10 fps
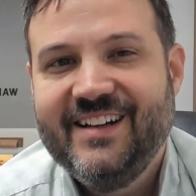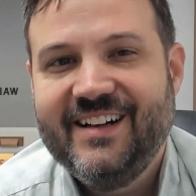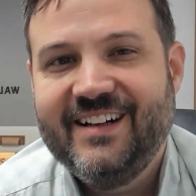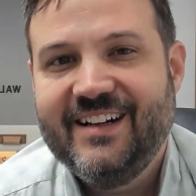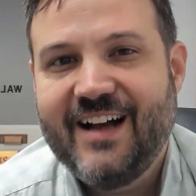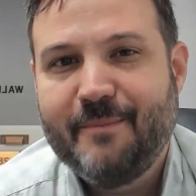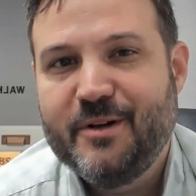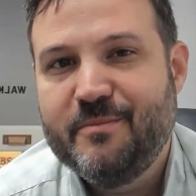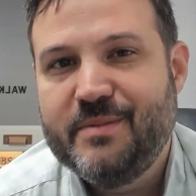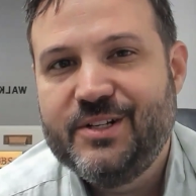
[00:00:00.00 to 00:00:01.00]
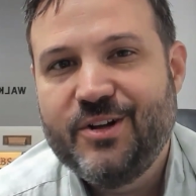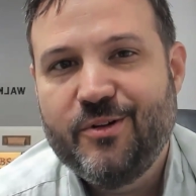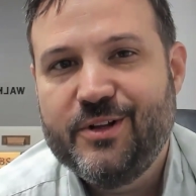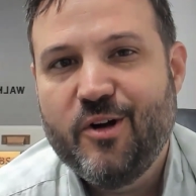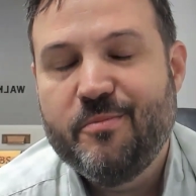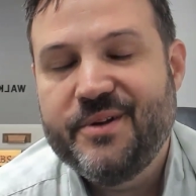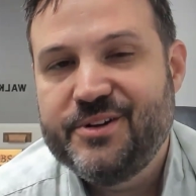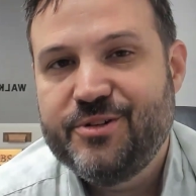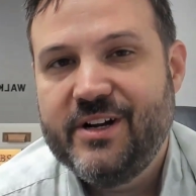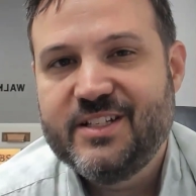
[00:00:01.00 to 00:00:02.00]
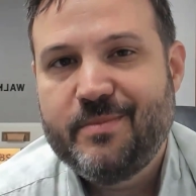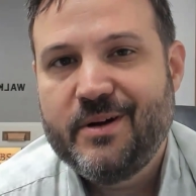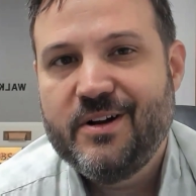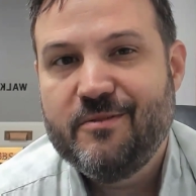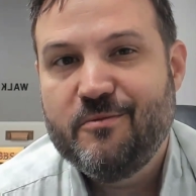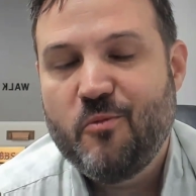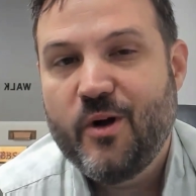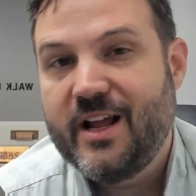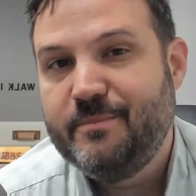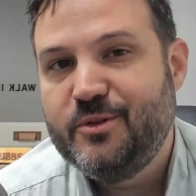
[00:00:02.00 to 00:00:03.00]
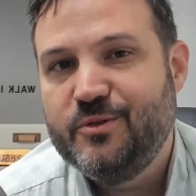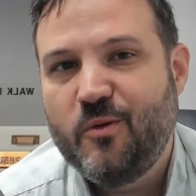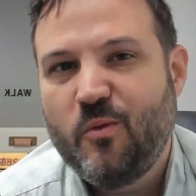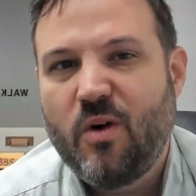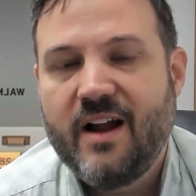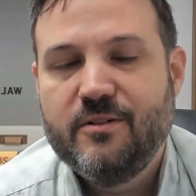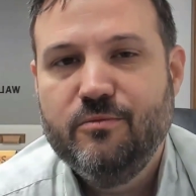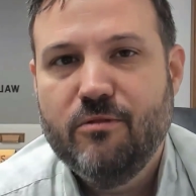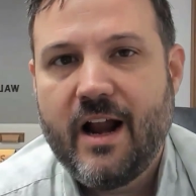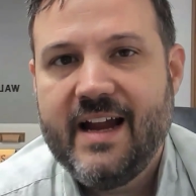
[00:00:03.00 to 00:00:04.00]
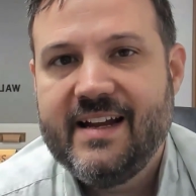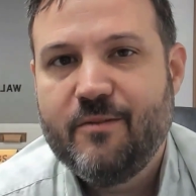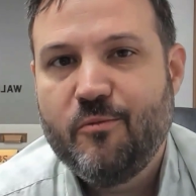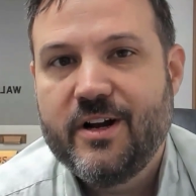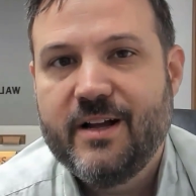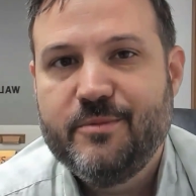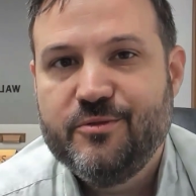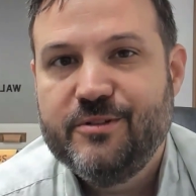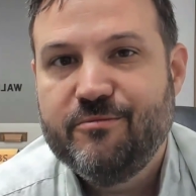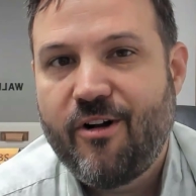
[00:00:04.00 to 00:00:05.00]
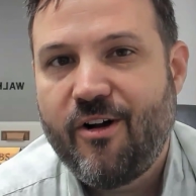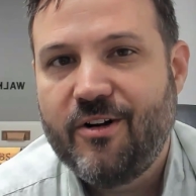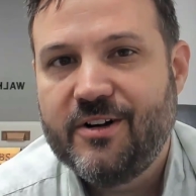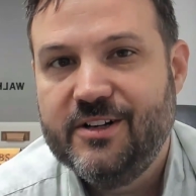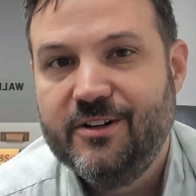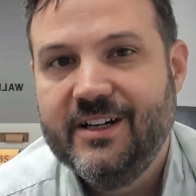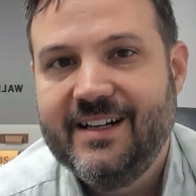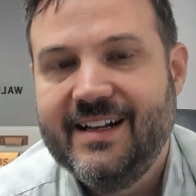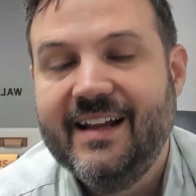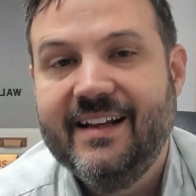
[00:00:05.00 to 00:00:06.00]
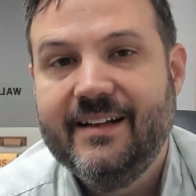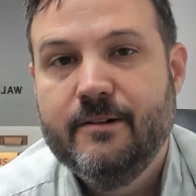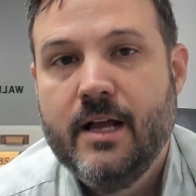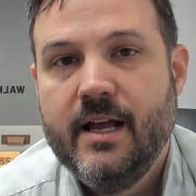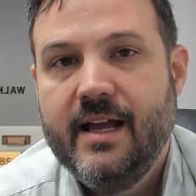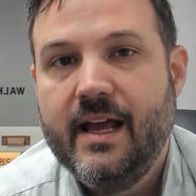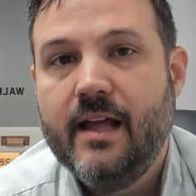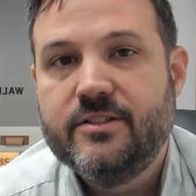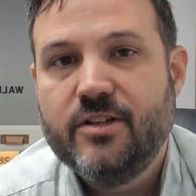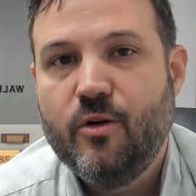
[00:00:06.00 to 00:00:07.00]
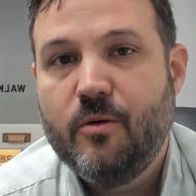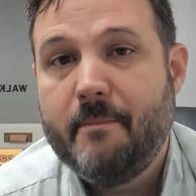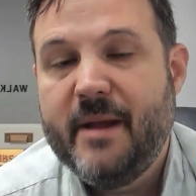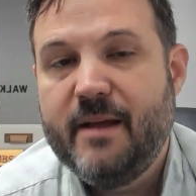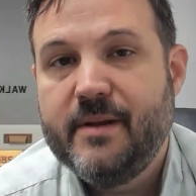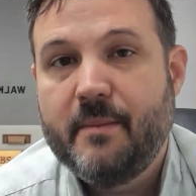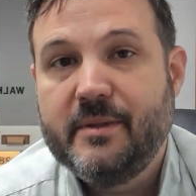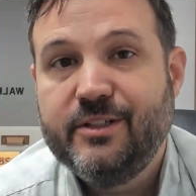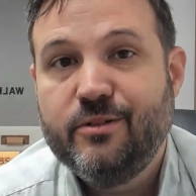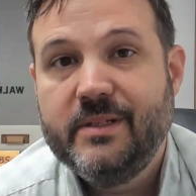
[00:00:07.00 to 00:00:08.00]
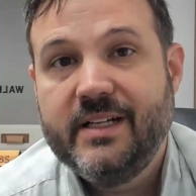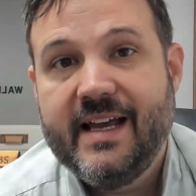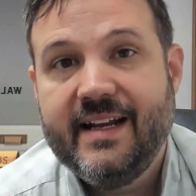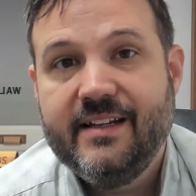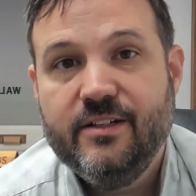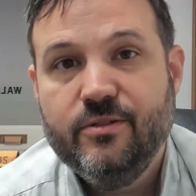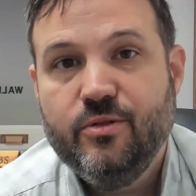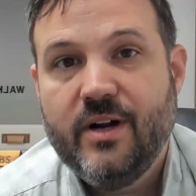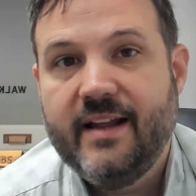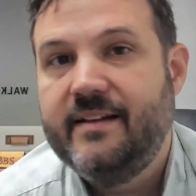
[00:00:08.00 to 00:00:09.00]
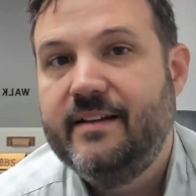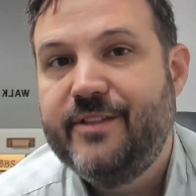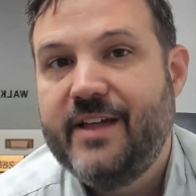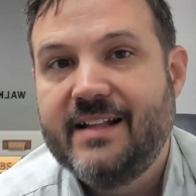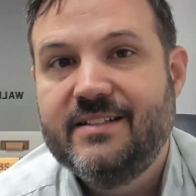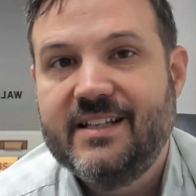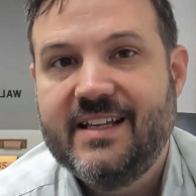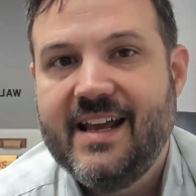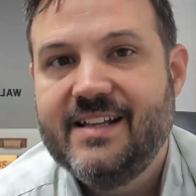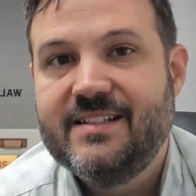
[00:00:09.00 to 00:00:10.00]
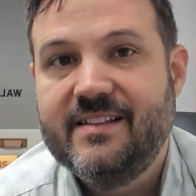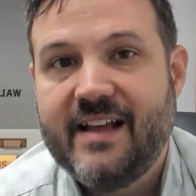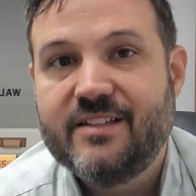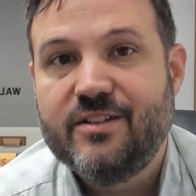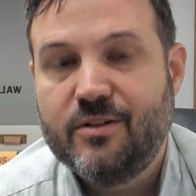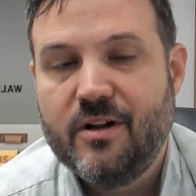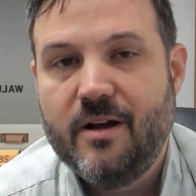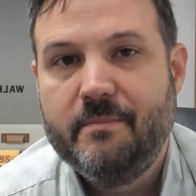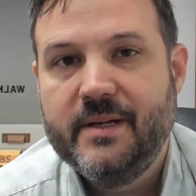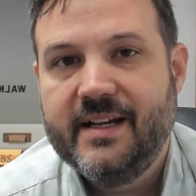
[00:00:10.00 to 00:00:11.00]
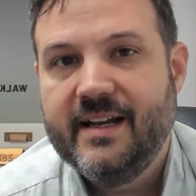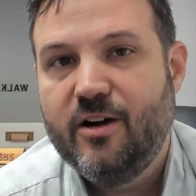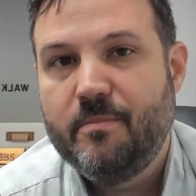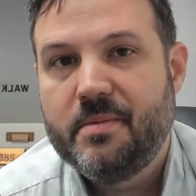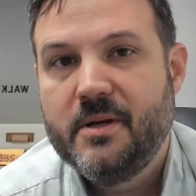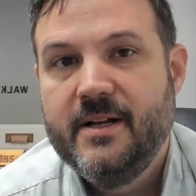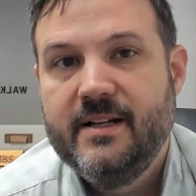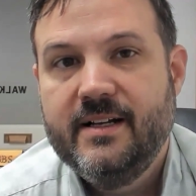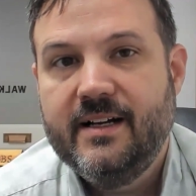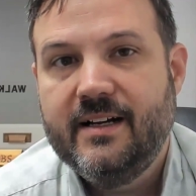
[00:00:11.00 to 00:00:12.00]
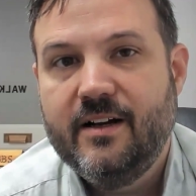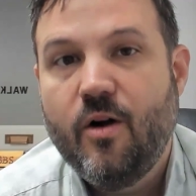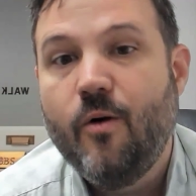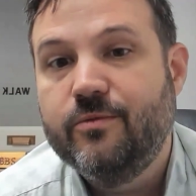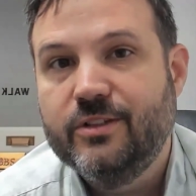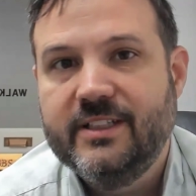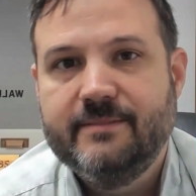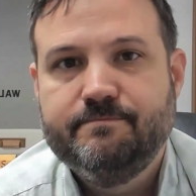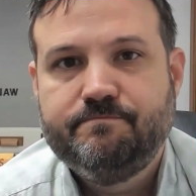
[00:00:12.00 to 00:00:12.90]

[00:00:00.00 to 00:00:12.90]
I'm going to be totally open and transparent. What I'm doing right and what I'm doing wrong, you're going to get it. And so maybe I'm a little bit ahead of you, and if that's the case, then that's a big help, hopefully.